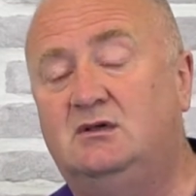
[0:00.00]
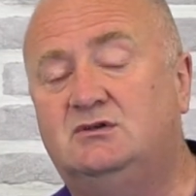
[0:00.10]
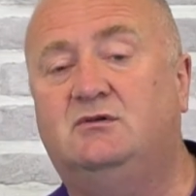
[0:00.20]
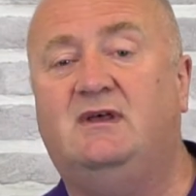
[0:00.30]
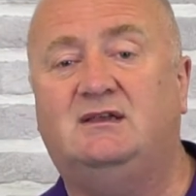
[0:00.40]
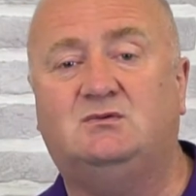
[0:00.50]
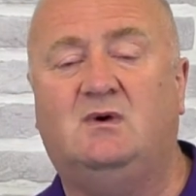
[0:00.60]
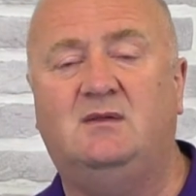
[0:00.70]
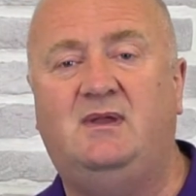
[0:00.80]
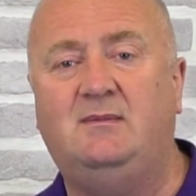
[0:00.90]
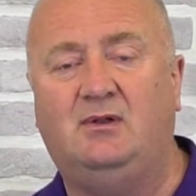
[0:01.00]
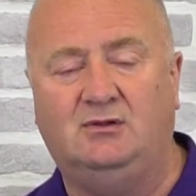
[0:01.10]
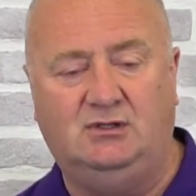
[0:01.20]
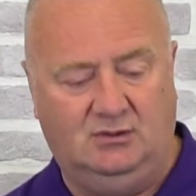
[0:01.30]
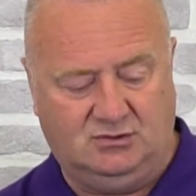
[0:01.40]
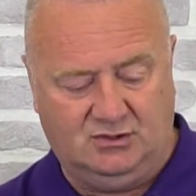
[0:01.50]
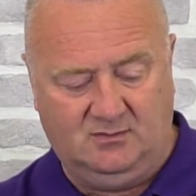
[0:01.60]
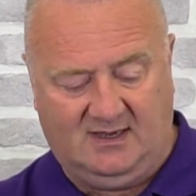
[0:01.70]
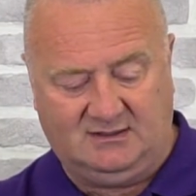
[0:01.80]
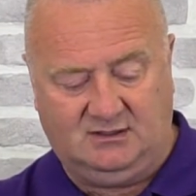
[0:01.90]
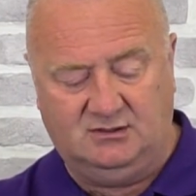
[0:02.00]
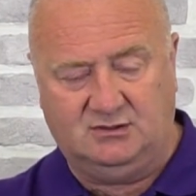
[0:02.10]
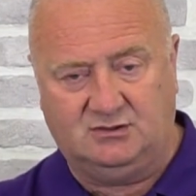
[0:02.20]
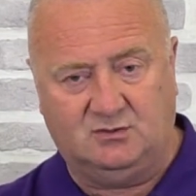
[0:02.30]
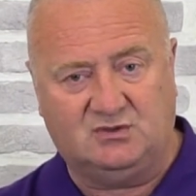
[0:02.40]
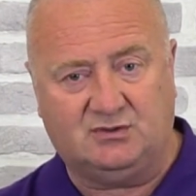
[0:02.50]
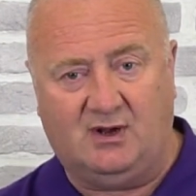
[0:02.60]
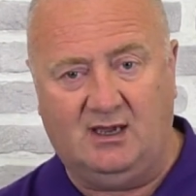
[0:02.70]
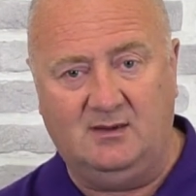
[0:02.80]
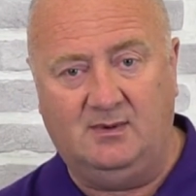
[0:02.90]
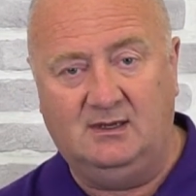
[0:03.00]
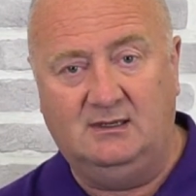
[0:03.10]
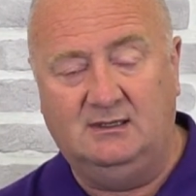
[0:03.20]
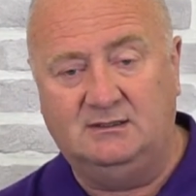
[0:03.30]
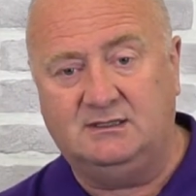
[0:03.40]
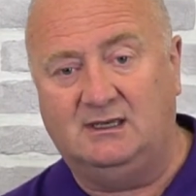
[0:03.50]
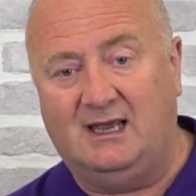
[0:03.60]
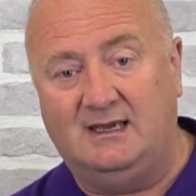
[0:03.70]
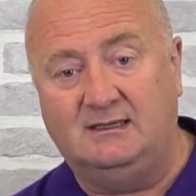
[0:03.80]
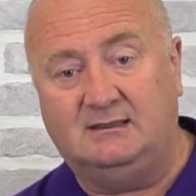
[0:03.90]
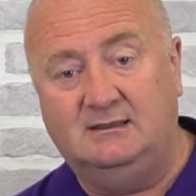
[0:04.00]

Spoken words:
So that's why people on YouTube ask you to subscribe, to like,